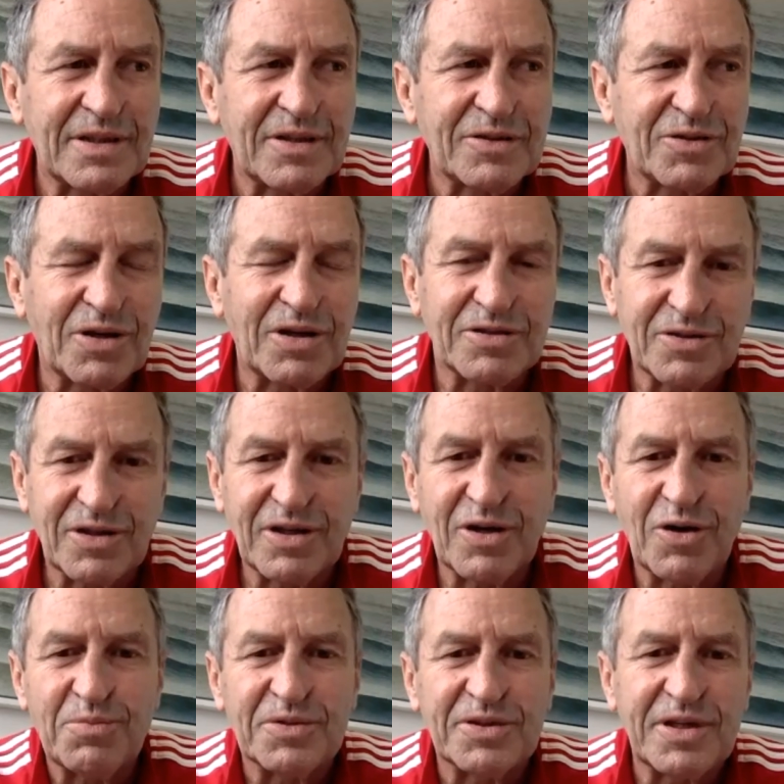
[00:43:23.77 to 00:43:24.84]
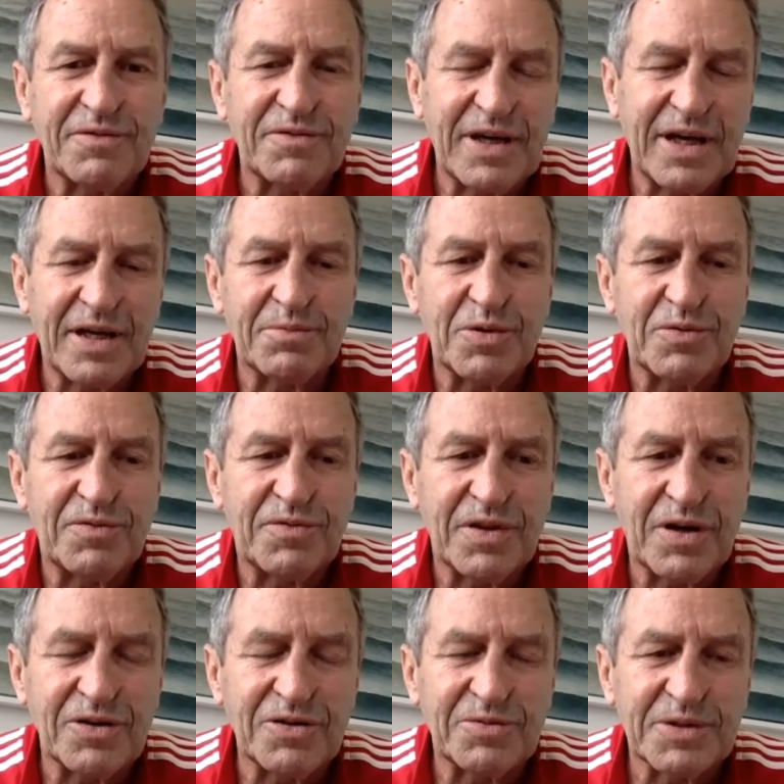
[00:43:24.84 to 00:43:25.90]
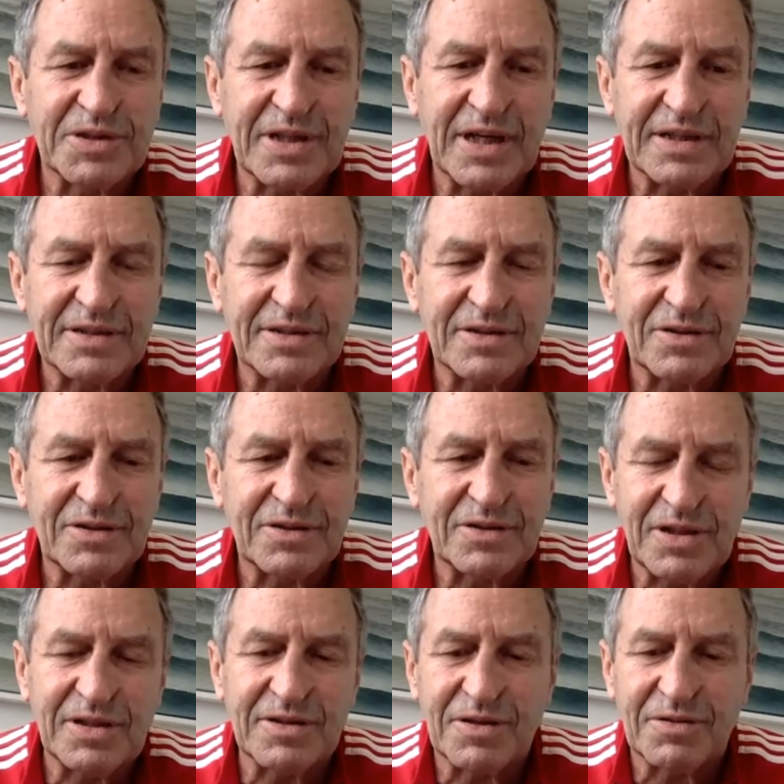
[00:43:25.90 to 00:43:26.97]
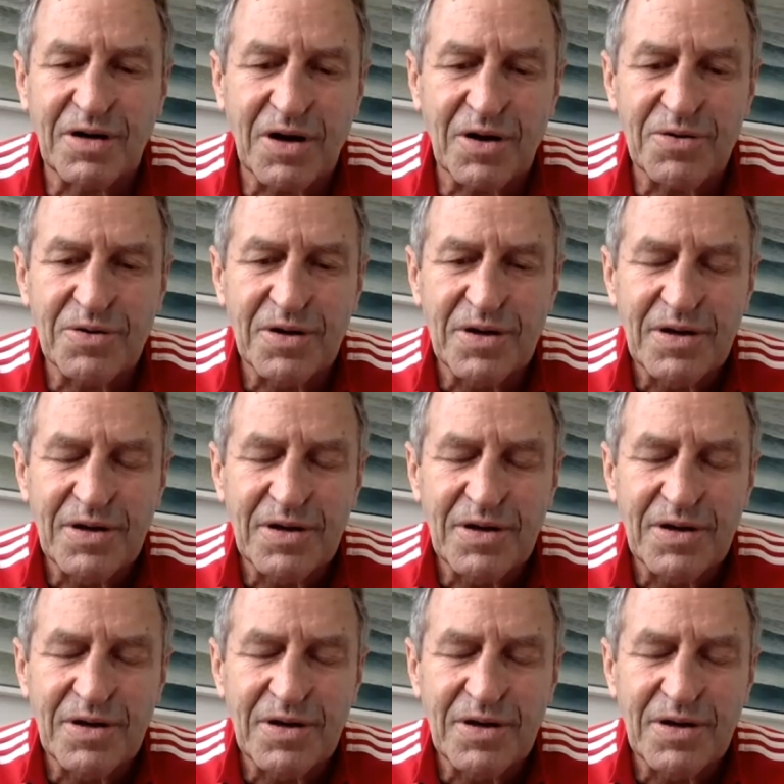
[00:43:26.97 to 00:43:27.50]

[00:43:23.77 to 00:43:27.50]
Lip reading: So I decided to hold myself accountable for those mistakes 2 years in a row,